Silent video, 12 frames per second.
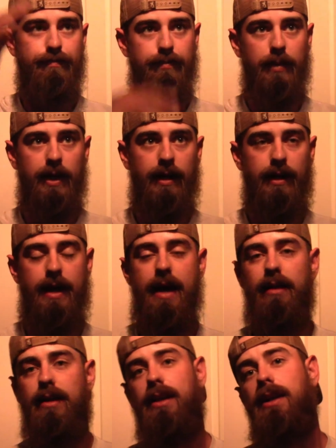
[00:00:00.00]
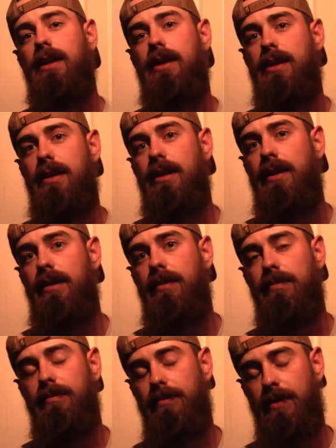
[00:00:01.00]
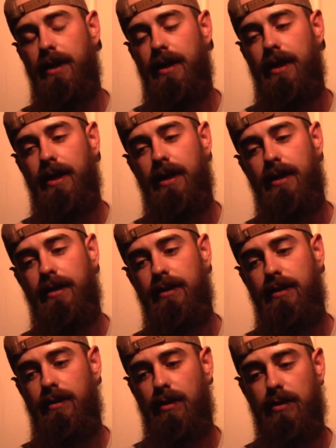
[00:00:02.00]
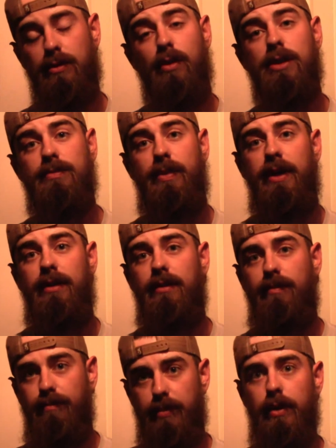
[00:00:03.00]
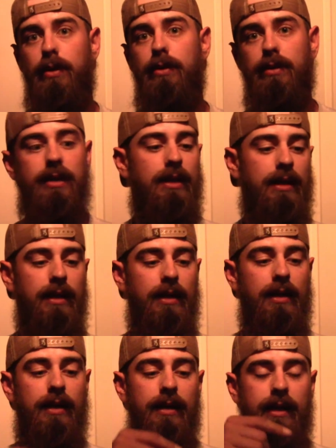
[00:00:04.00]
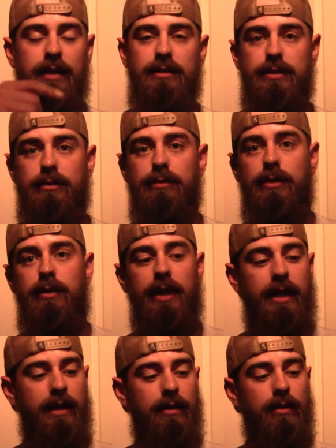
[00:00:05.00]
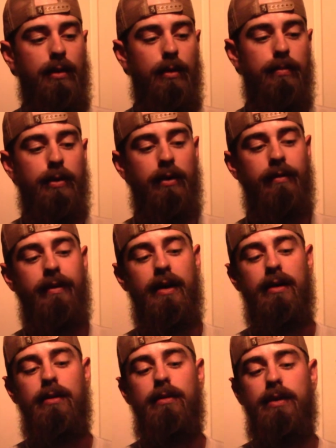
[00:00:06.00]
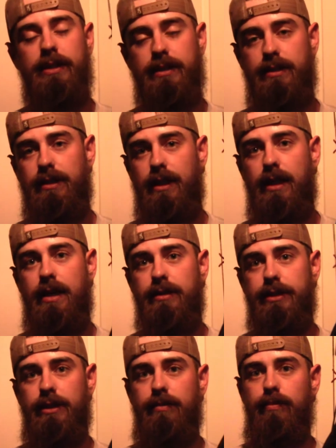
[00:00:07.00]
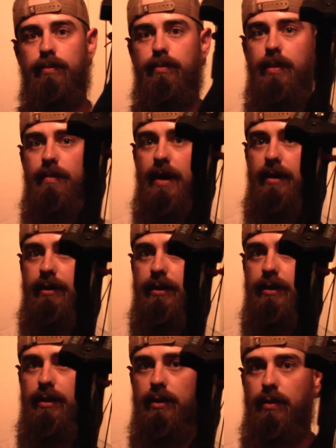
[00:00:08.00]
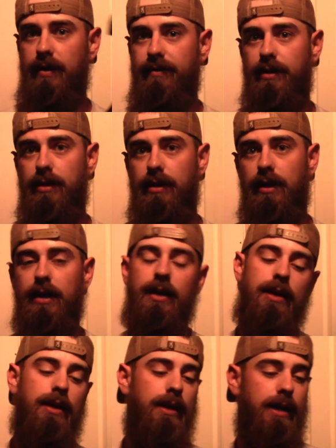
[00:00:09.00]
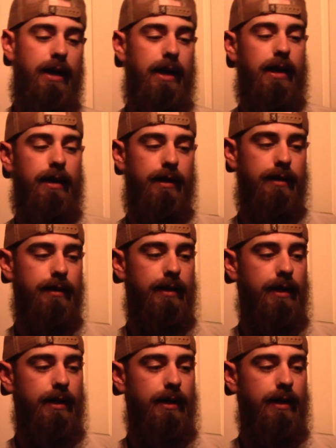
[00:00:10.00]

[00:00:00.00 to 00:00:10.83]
Allen key or Torx bit bolt that you screw in, low profile, which allows you to mount your quiver and